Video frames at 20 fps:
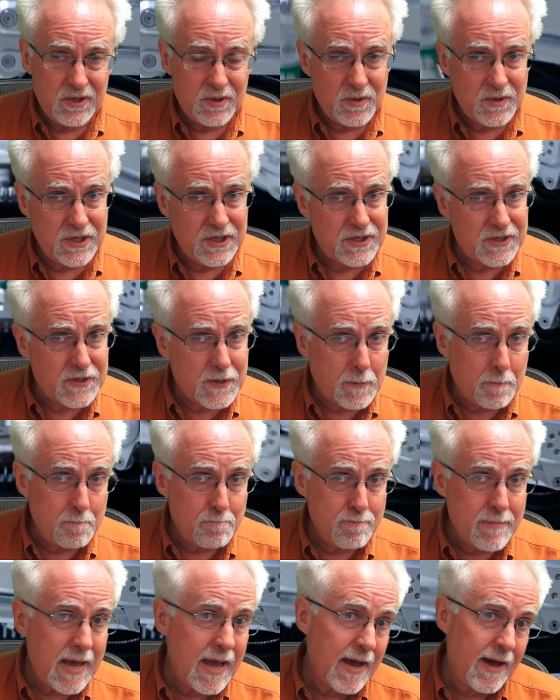using
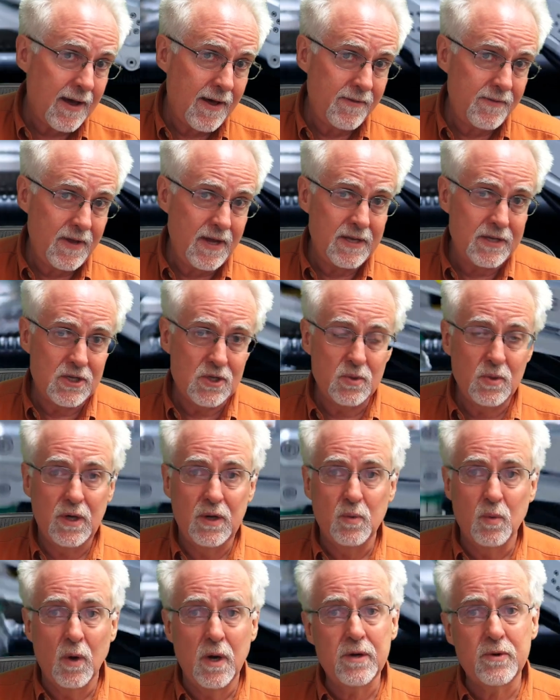some math, and so
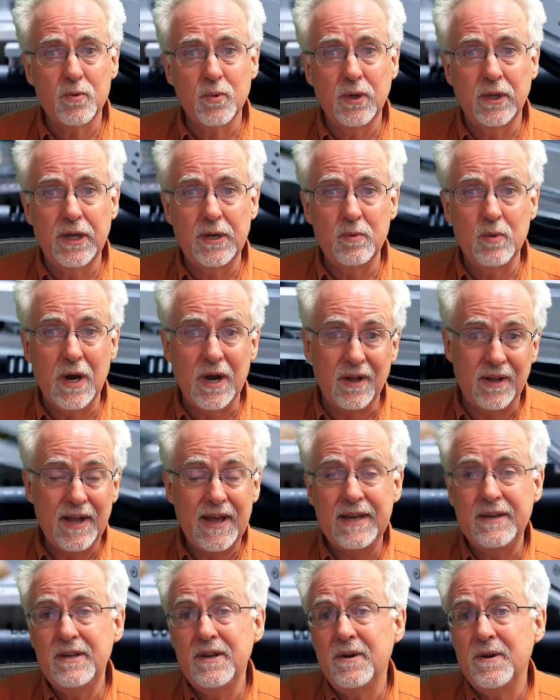it worked really well.
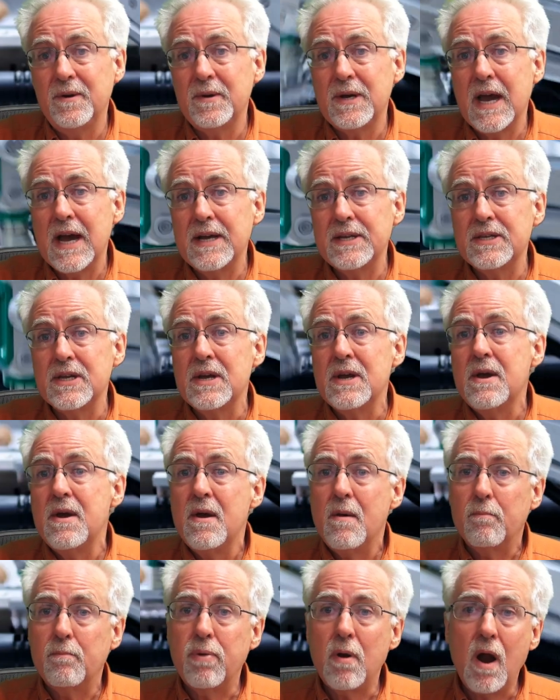And you know, guys,
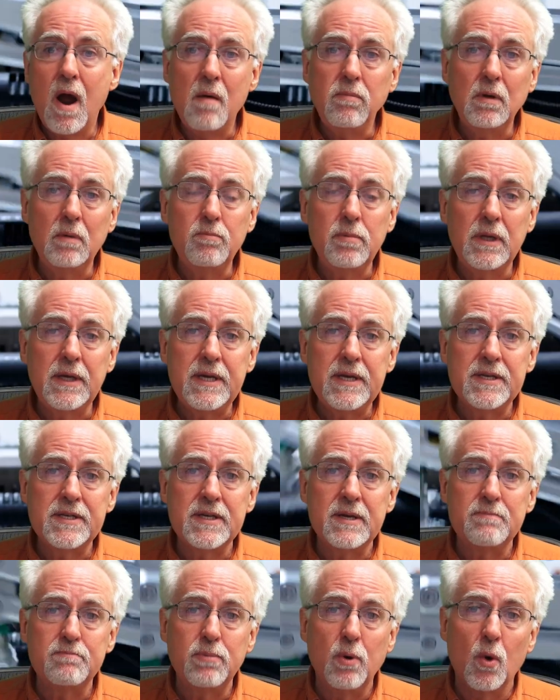probably
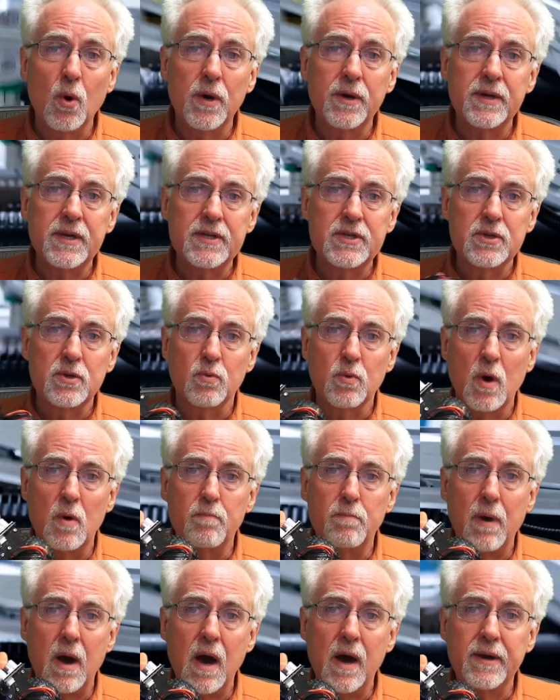as important as the
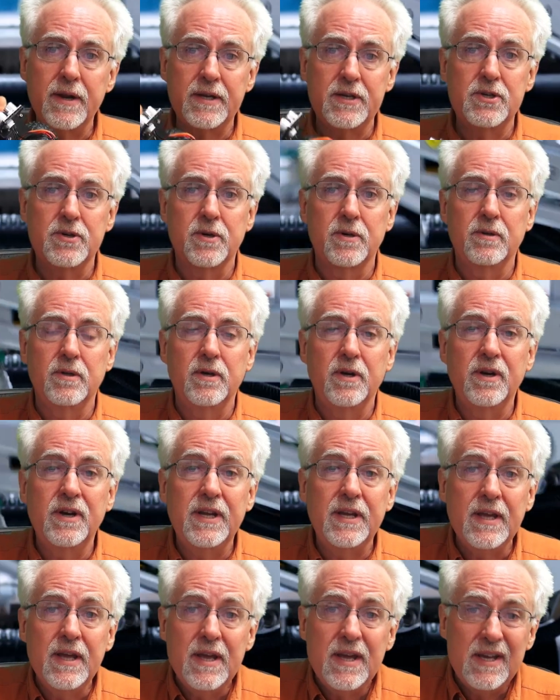robotics you're
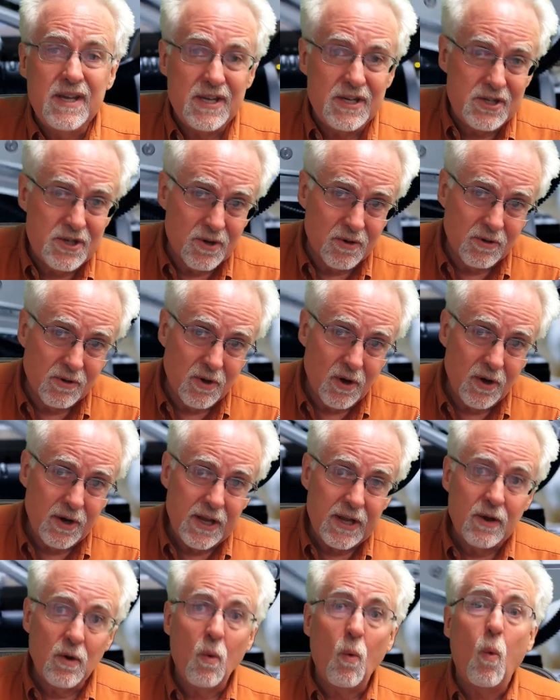learning is you're
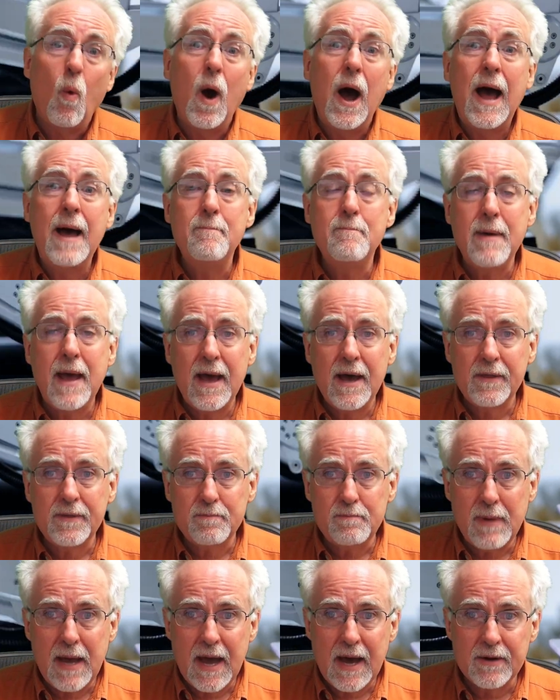learning why
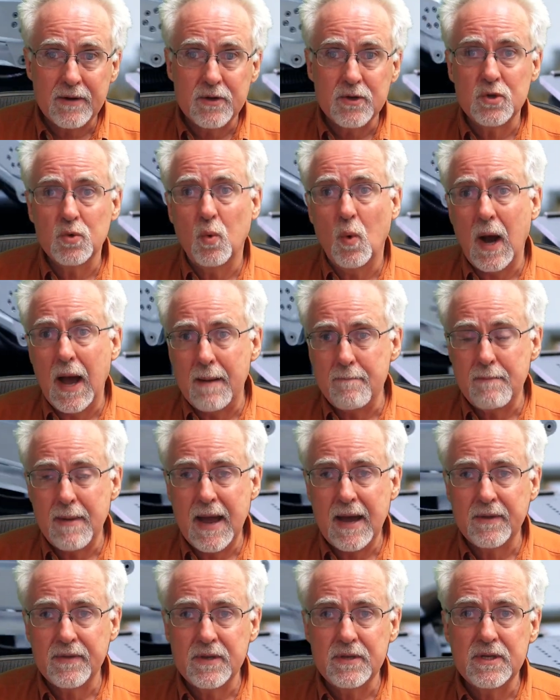math matters, why
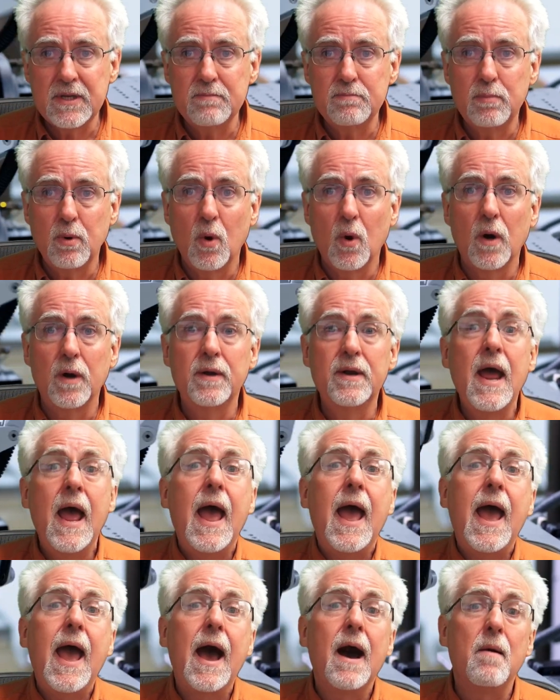math is important,
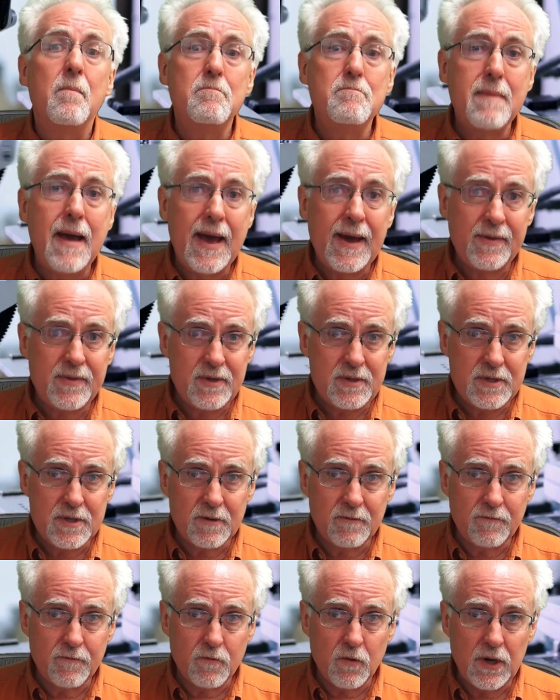how math is
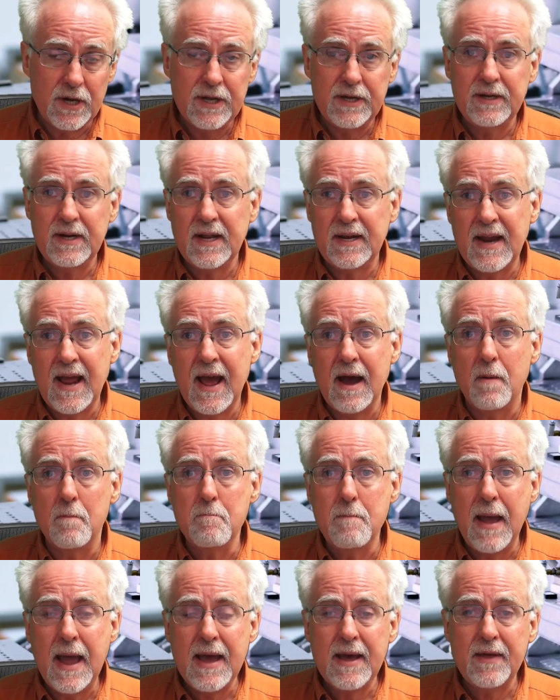your friend, and how
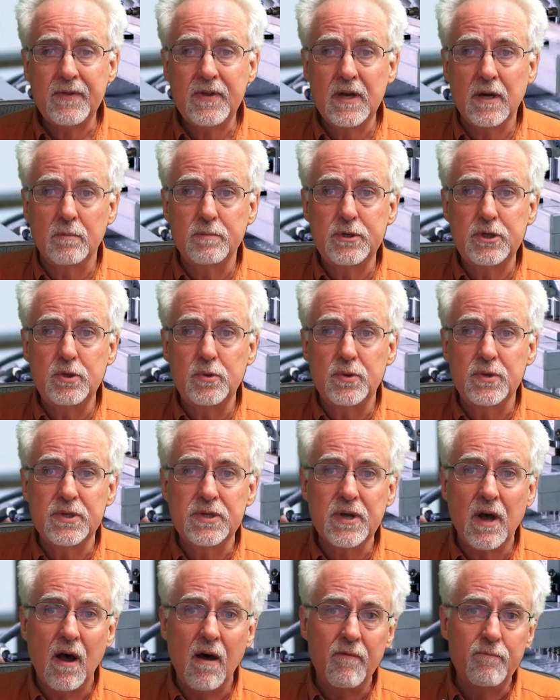math helps you
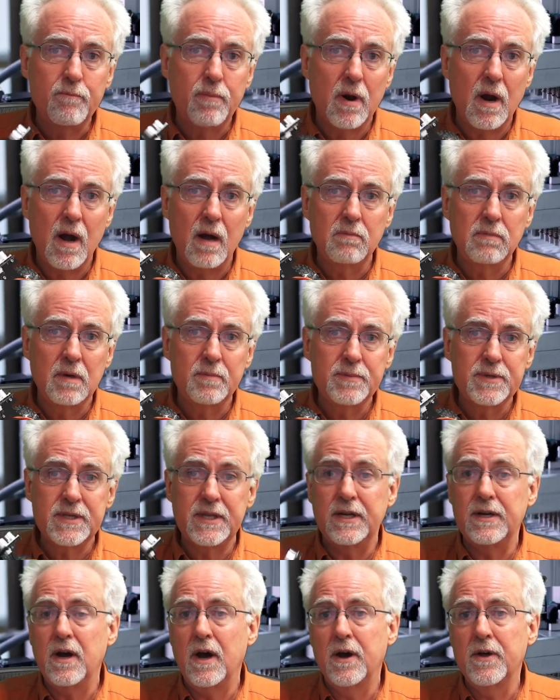solve problems
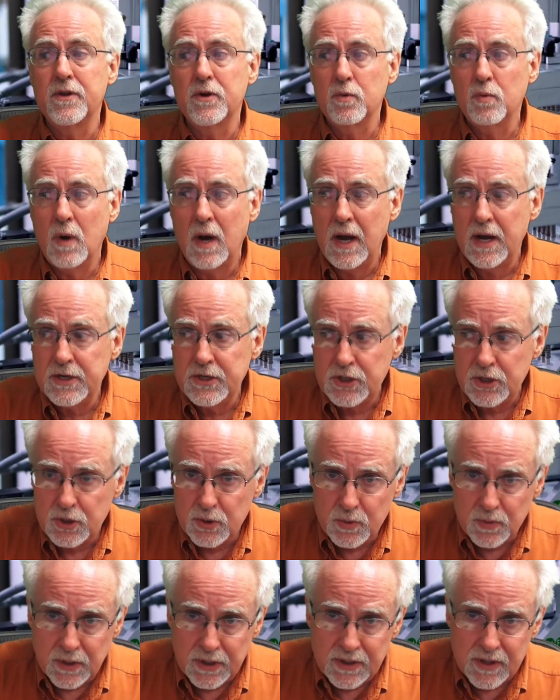that otherwise
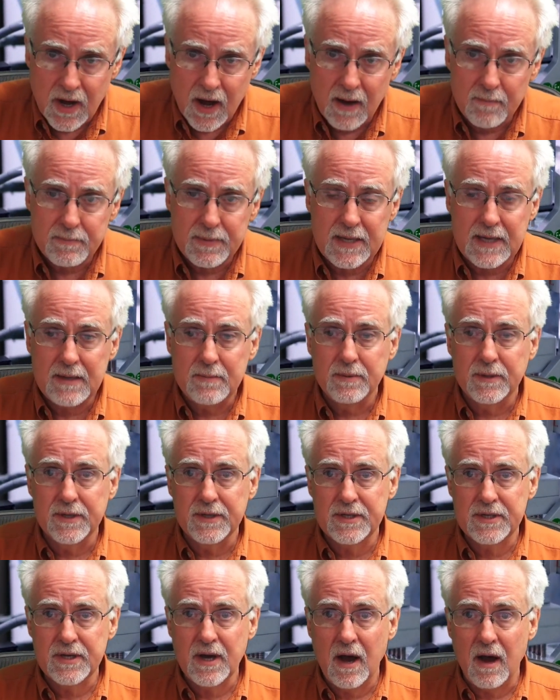you would not be able
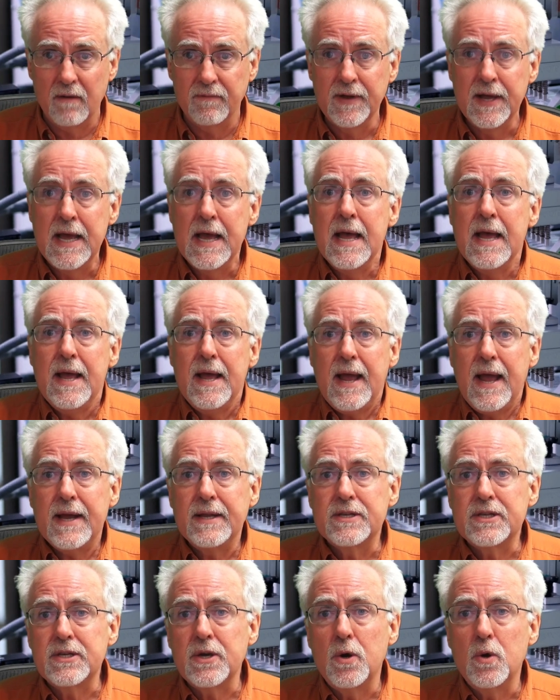to solve.
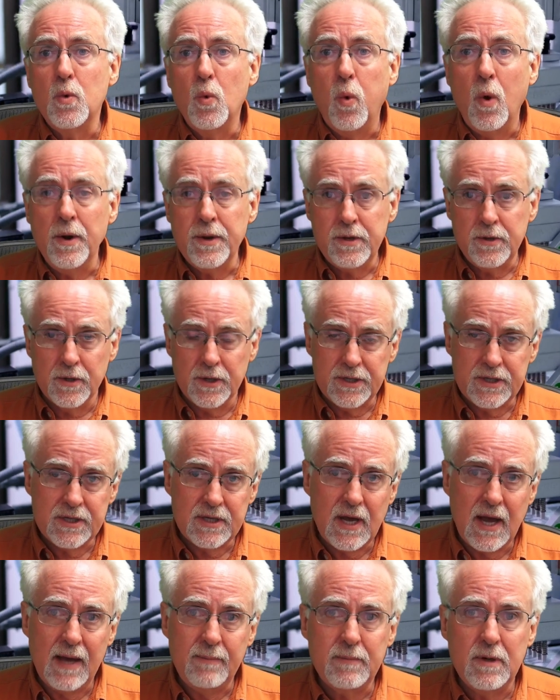And so what your
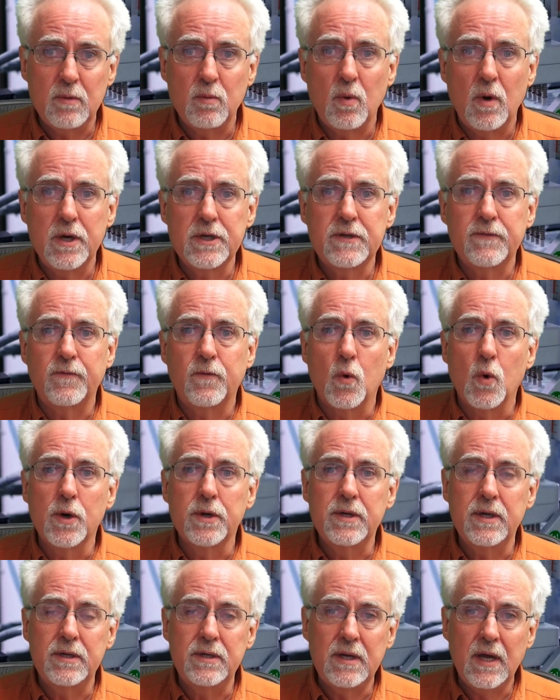assignment was for
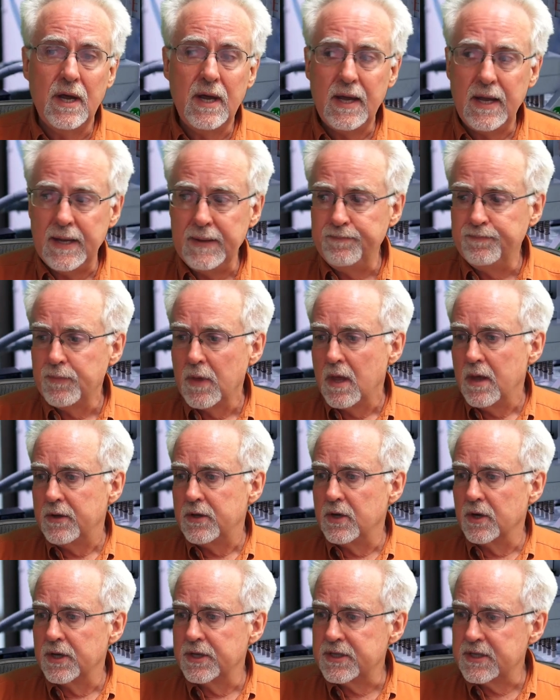today,
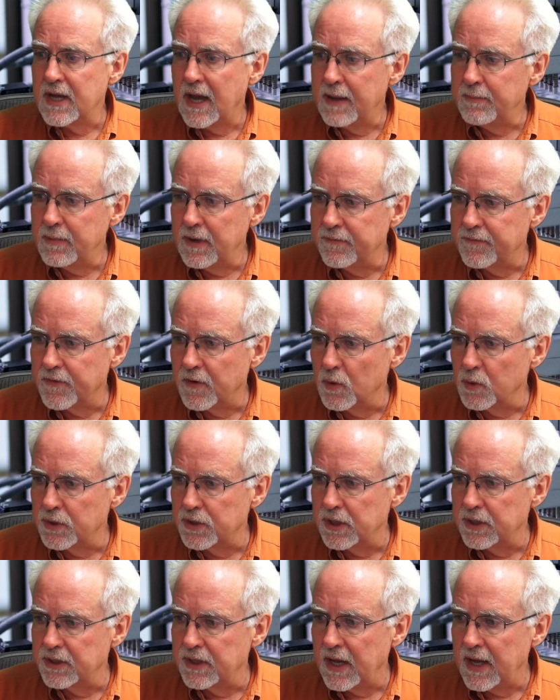your assignment for
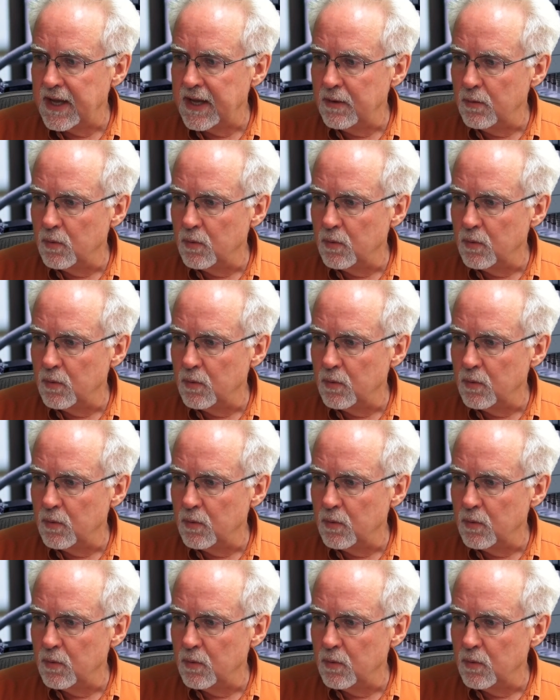today